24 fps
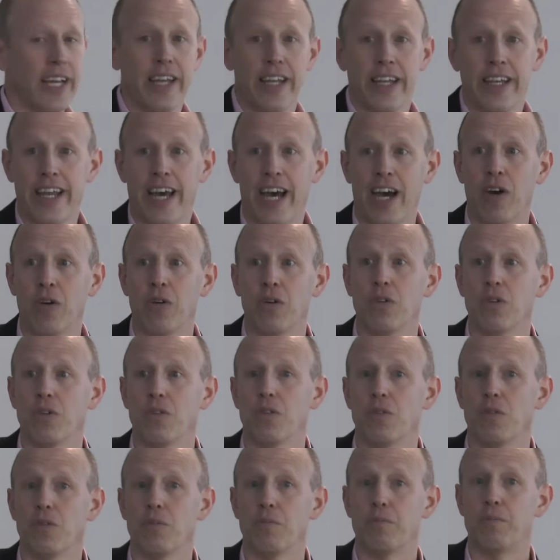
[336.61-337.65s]
Now,
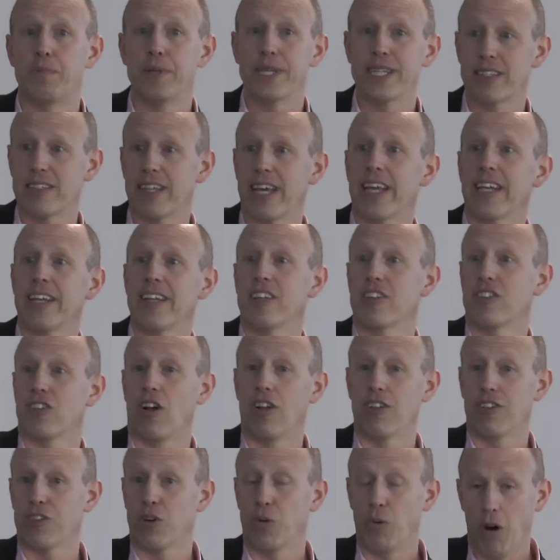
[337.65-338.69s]
big data is
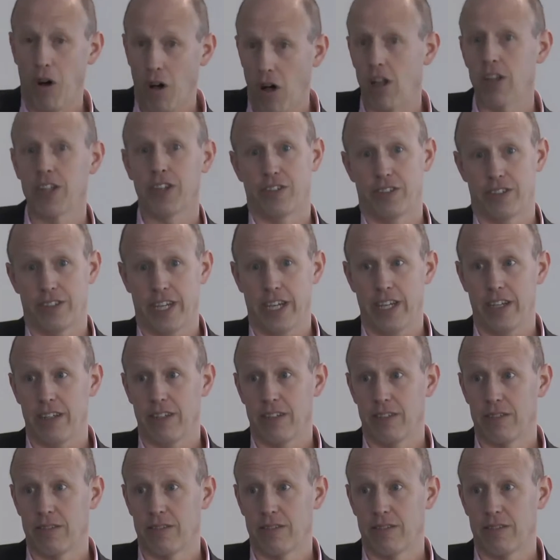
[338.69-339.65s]
also all your data.